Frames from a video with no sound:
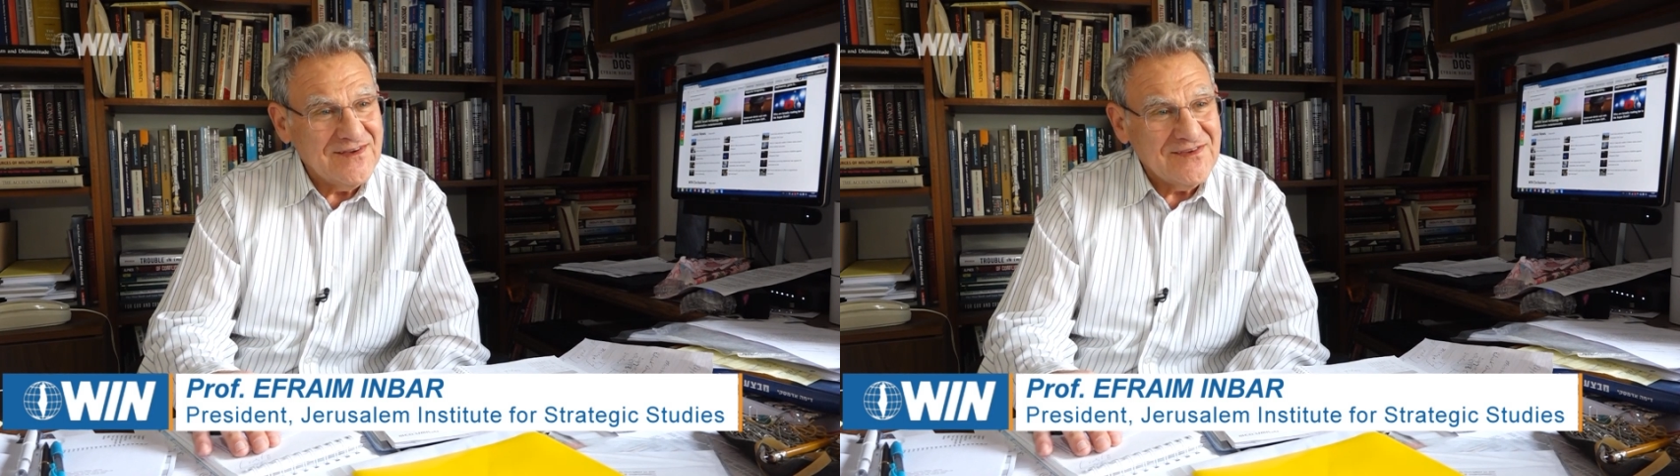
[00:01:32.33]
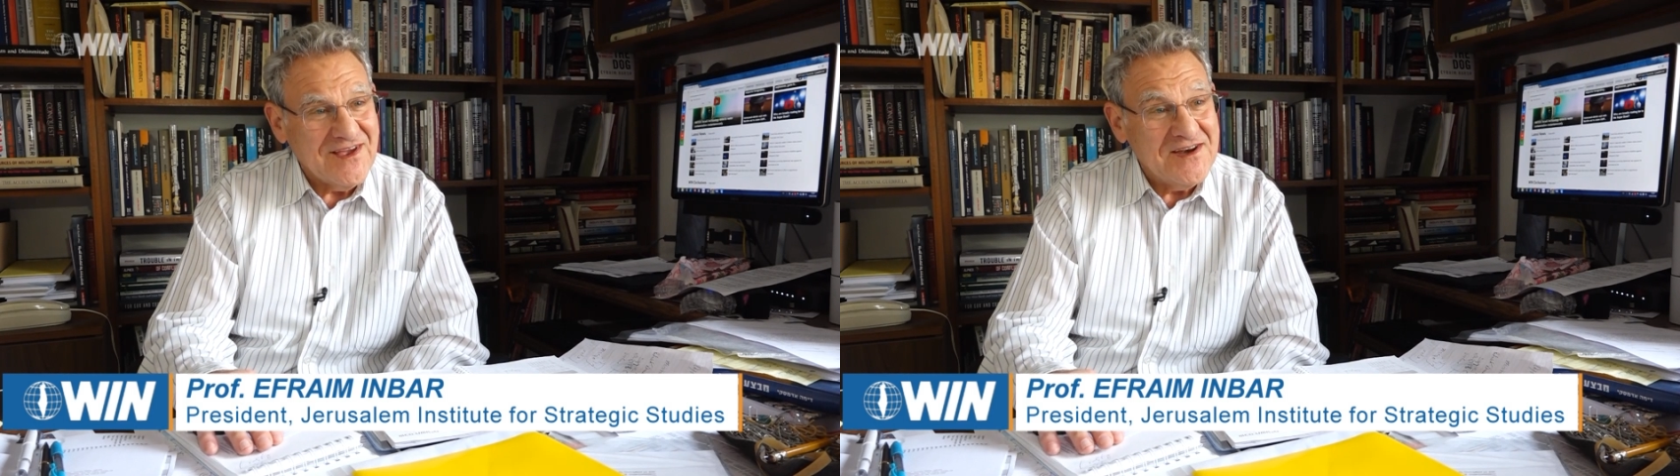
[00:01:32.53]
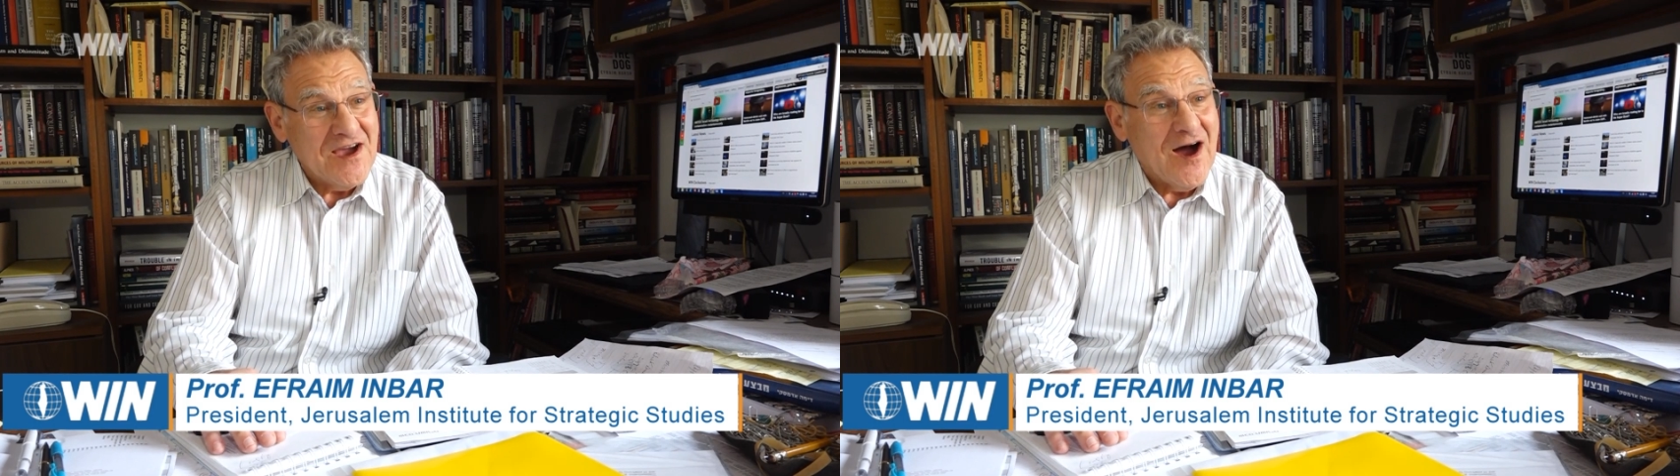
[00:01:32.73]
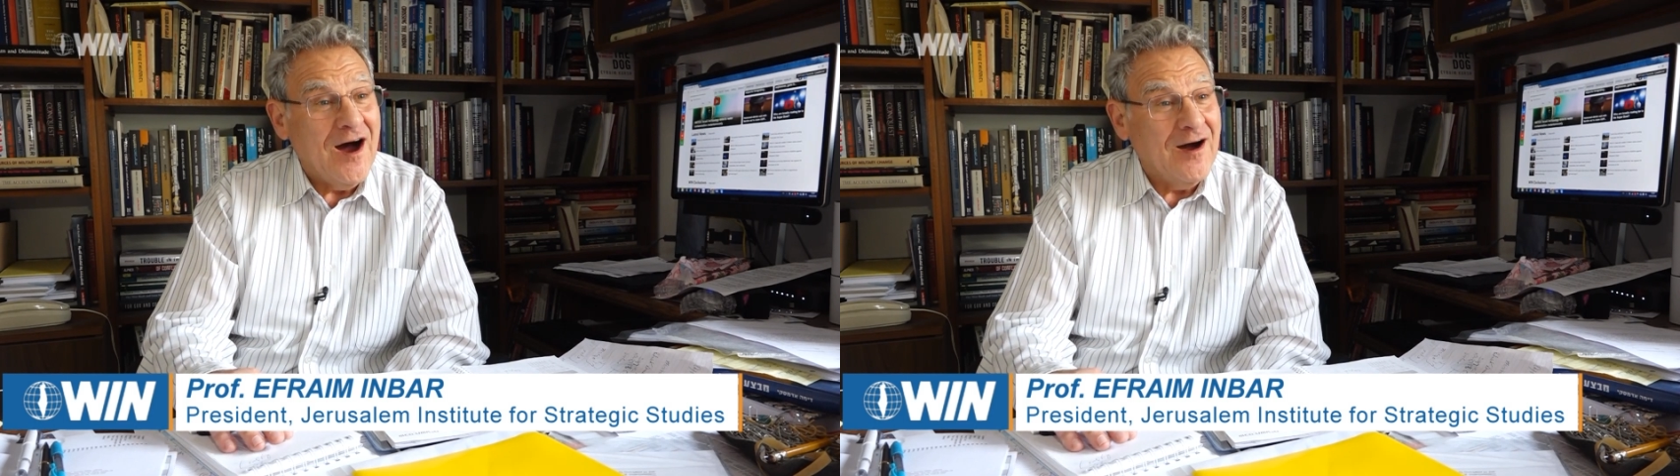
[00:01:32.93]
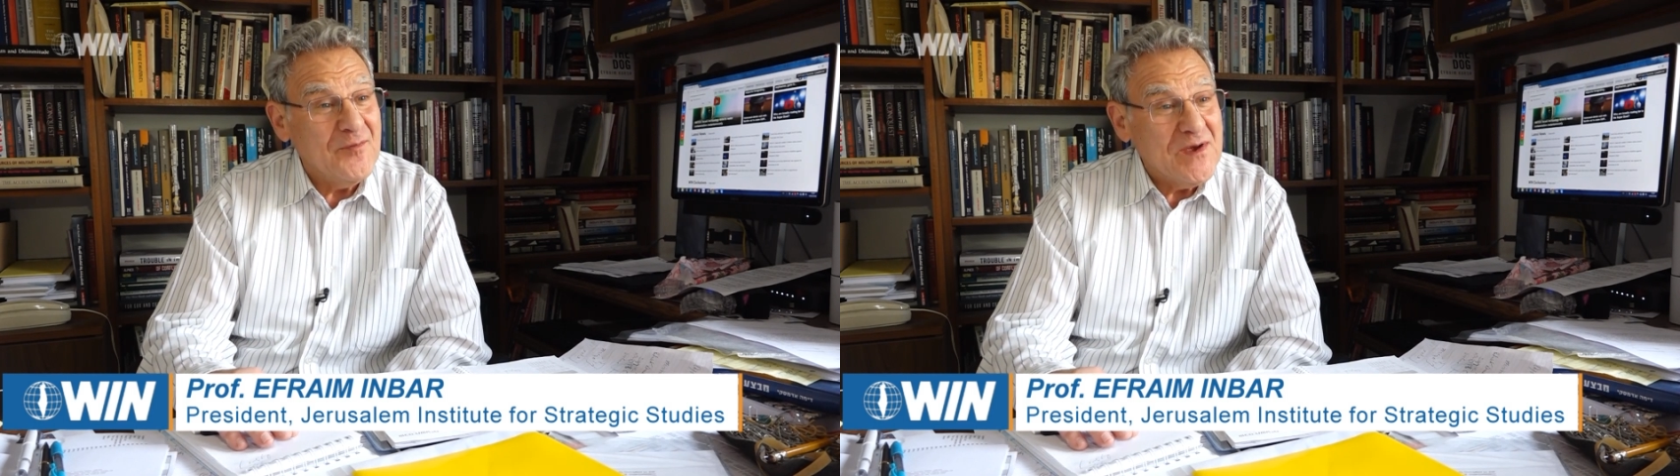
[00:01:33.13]
is any
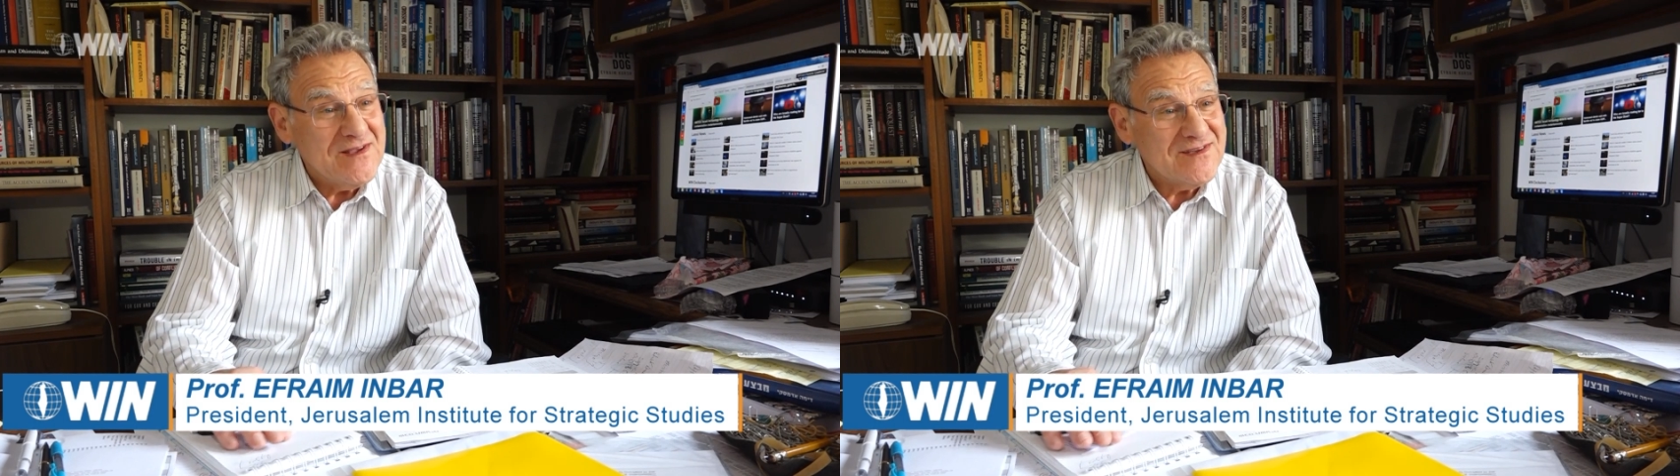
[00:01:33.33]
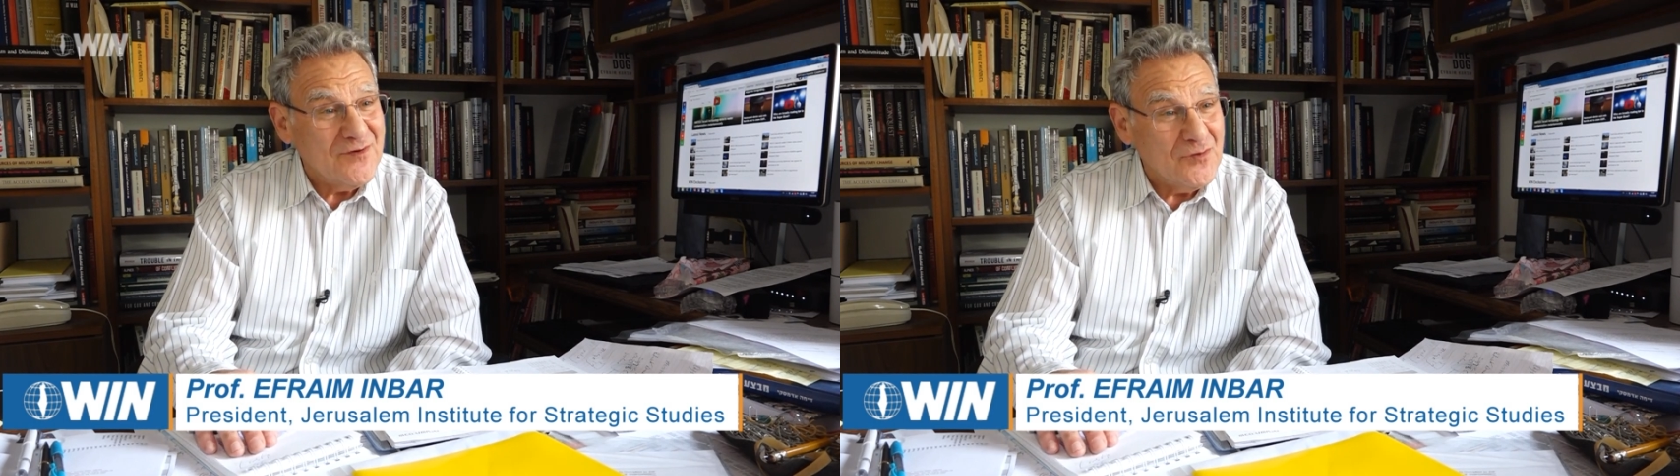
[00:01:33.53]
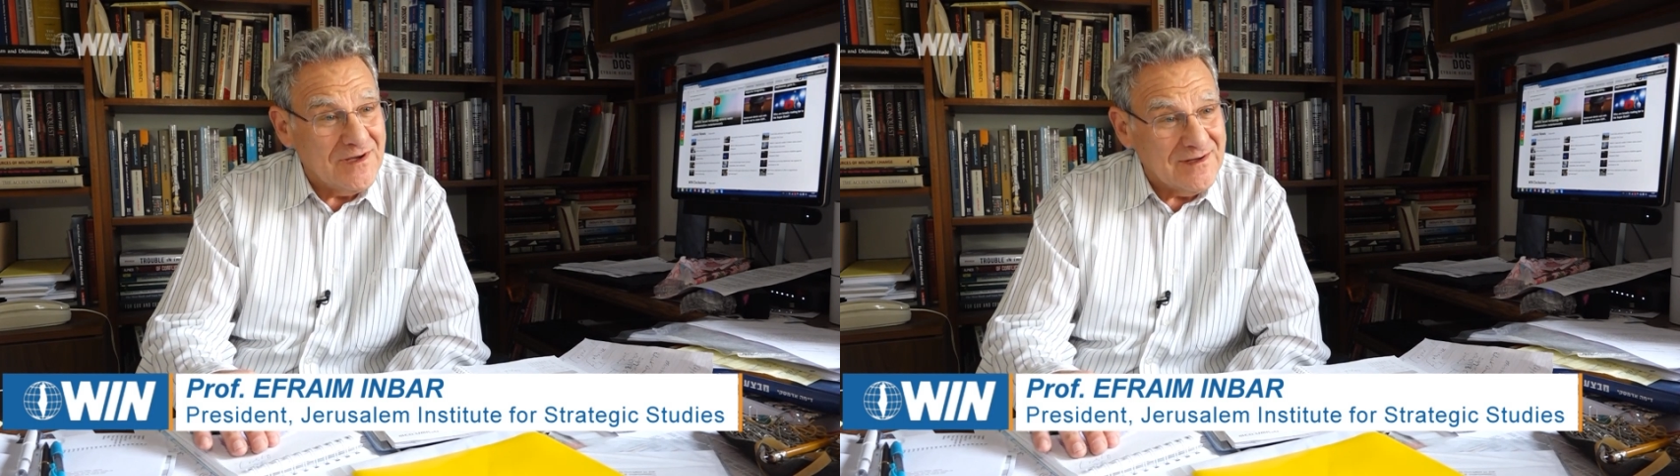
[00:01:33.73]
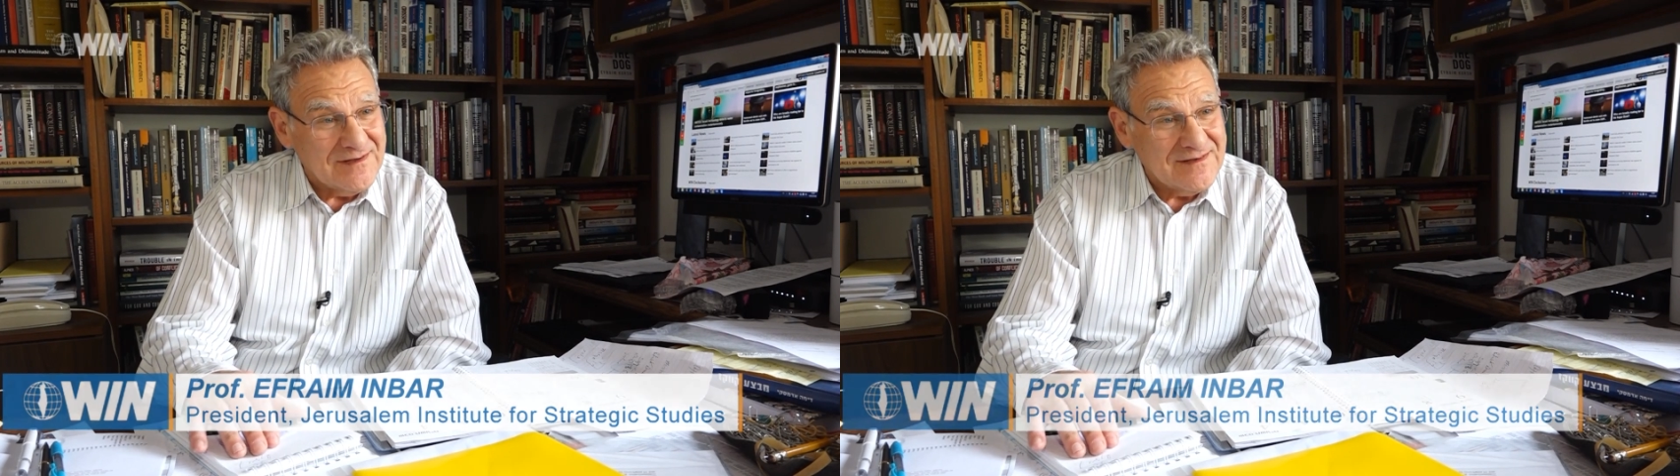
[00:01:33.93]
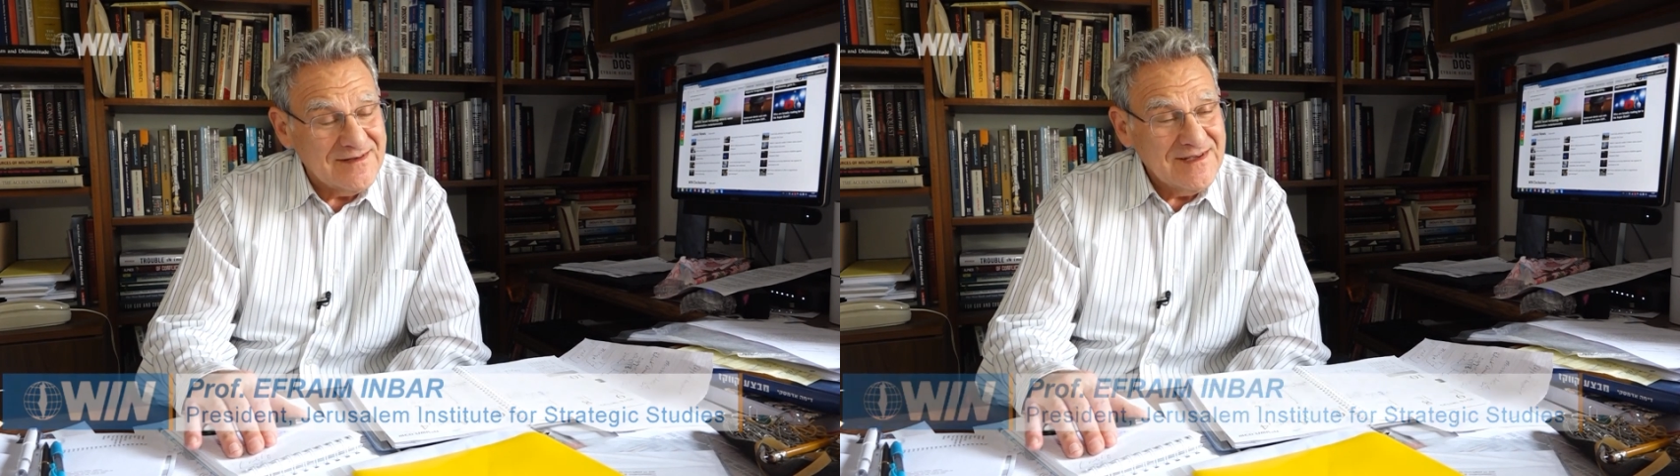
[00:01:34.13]
army in the world